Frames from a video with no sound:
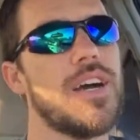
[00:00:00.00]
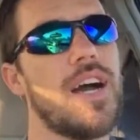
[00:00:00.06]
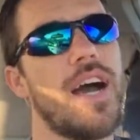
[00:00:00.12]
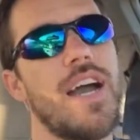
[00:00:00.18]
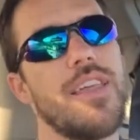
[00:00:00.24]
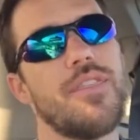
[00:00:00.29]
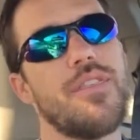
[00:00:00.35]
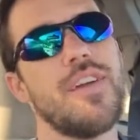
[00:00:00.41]

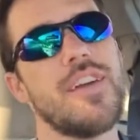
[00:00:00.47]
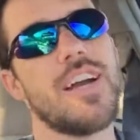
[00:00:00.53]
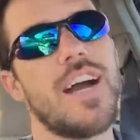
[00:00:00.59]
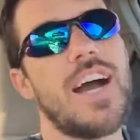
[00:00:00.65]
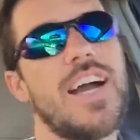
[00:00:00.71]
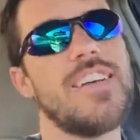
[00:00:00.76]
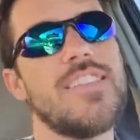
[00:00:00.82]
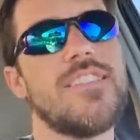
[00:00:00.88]
I think
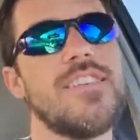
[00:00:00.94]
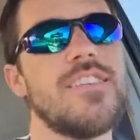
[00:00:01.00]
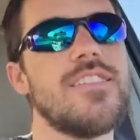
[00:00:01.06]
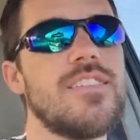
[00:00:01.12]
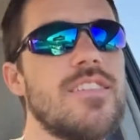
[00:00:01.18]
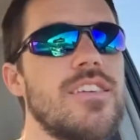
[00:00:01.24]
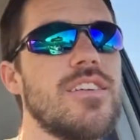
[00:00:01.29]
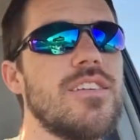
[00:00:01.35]

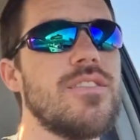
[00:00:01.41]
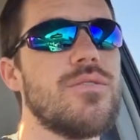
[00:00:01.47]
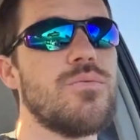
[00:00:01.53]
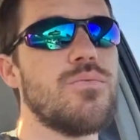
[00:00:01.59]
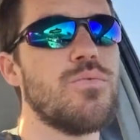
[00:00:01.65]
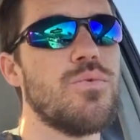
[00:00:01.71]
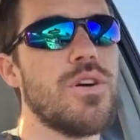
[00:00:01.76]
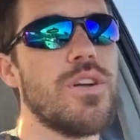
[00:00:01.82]
ICC is
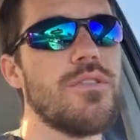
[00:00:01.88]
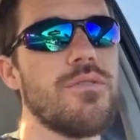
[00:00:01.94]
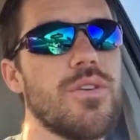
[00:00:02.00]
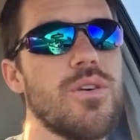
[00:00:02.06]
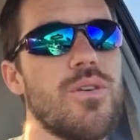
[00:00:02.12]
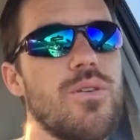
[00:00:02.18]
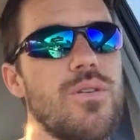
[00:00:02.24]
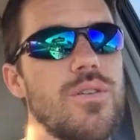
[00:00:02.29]
one of
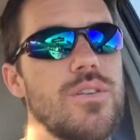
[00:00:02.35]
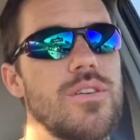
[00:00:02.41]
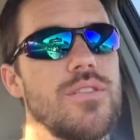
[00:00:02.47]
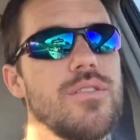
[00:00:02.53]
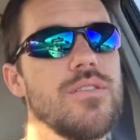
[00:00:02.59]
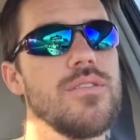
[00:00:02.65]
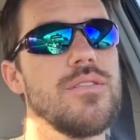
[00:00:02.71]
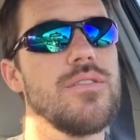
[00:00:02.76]
the
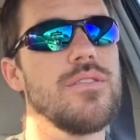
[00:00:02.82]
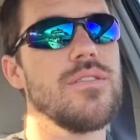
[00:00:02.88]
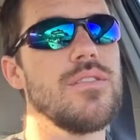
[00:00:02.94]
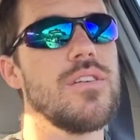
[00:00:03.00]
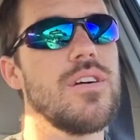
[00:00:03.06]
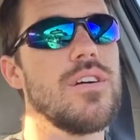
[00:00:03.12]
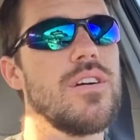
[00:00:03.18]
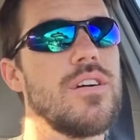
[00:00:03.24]
oldest
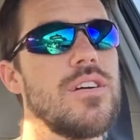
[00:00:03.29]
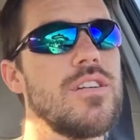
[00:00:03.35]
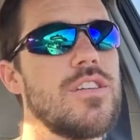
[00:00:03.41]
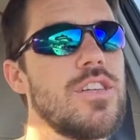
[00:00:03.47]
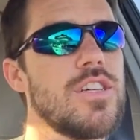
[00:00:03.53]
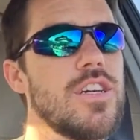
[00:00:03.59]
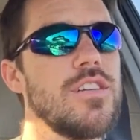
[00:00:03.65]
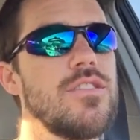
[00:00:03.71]

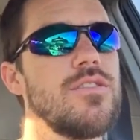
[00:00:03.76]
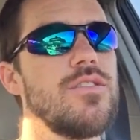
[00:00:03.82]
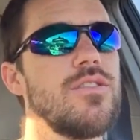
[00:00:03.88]
chess